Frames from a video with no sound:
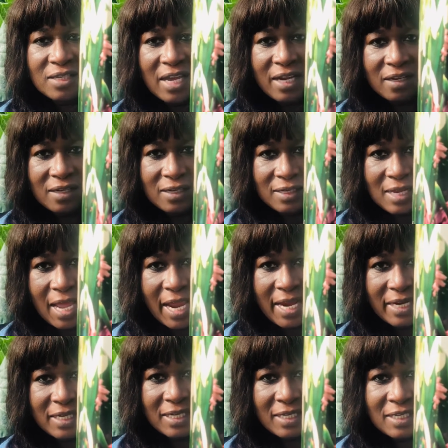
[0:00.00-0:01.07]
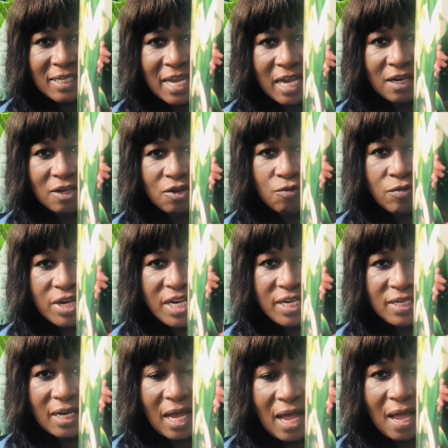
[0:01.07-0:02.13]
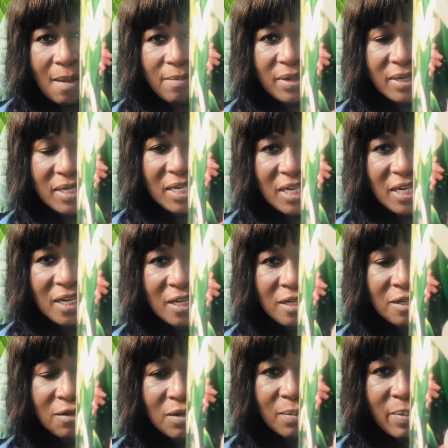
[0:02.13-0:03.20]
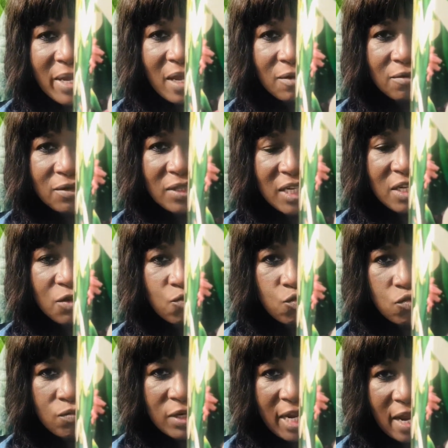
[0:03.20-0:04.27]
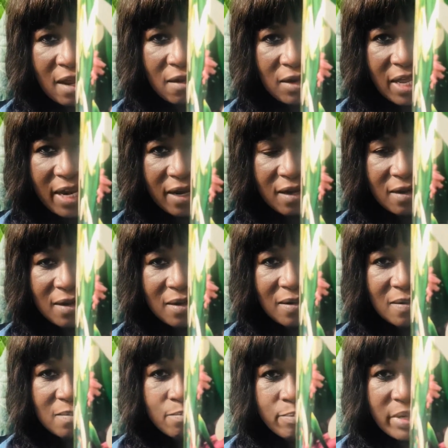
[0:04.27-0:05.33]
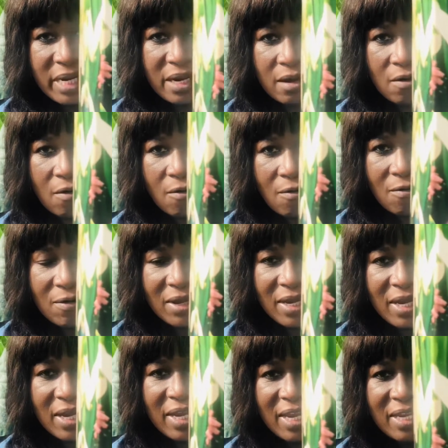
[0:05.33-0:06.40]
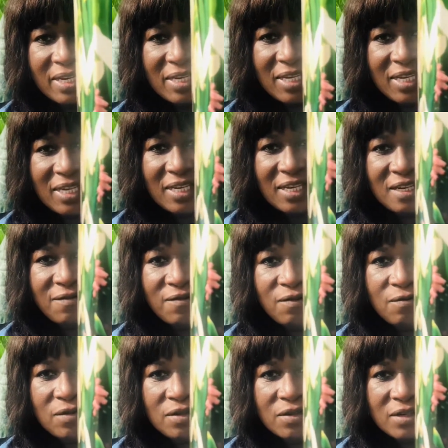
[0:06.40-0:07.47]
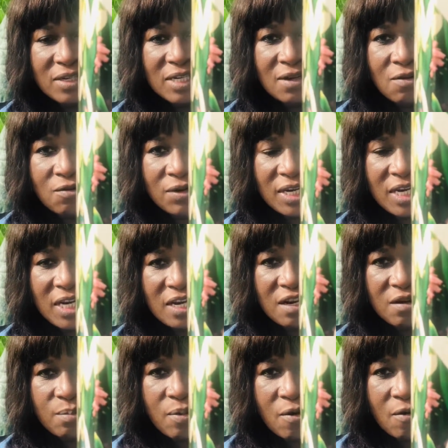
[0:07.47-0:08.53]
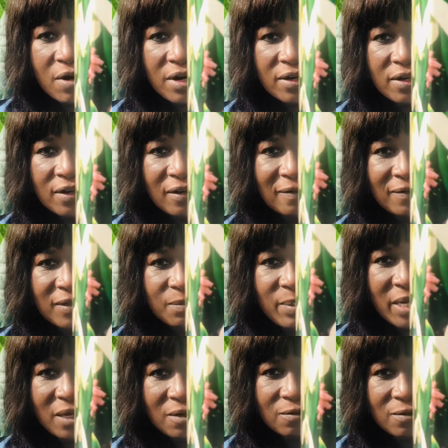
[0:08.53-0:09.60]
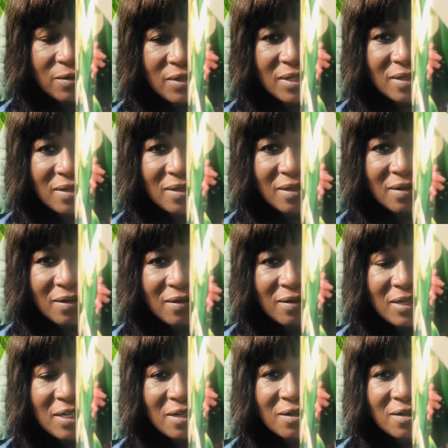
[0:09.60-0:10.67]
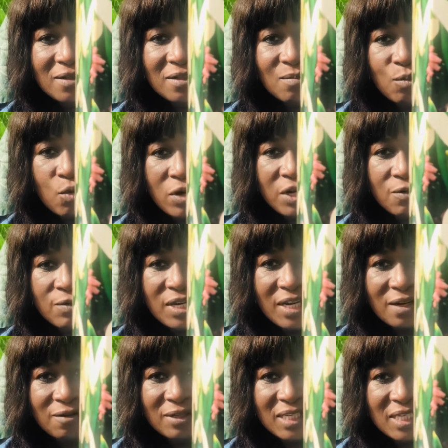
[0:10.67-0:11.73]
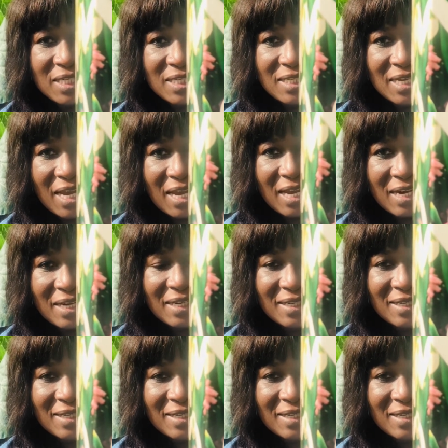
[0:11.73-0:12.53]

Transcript: like a light. It's got a green top to the petals that droop down like a bell. And then if you look on the inner part of the petals, there's some more green on the inside.